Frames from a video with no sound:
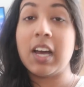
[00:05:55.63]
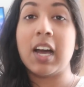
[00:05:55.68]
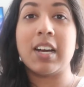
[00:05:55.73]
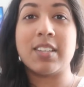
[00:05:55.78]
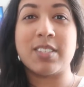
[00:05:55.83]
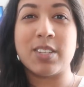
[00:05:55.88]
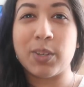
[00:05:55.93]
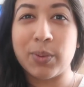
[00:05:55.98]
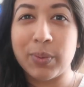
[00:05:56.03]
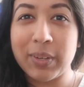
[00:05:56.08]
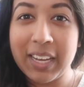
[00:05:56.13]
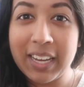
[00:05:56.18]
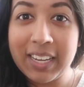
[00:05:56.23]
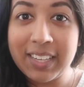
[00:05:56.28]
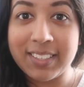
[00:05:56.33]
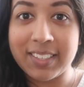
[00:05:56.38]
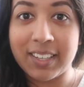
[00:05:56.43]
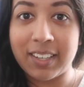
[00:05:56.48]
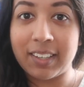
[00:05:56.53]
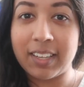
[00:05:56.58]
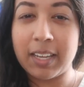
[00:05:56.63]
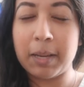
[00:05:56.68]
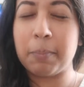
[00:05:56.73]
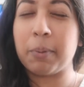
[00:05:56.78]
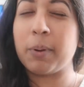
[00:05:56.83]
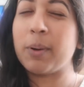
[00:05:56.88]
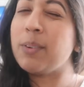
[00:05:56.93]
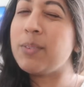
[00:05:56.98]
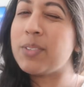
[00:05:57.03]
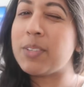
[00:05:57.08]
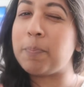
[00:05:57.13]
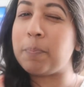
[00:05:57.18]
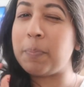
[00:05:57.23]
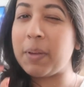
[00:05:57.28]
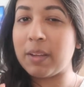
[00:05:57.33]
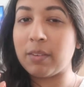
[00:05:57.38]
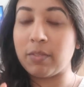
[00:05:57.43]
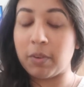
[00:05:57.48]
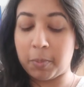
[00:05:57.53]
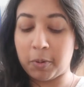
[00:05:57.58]
As a creator, it proves a
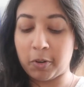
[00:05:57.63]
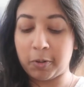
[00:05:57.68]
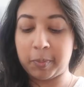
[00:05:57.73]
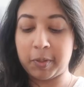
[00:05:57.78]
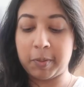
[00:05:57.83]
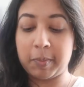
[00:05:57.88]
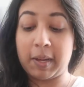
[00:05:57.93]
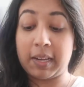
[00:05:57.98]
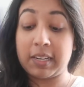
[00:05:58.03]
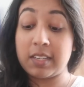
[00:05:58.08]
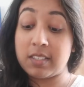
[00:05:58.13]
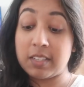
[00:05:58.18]
bit of a problem and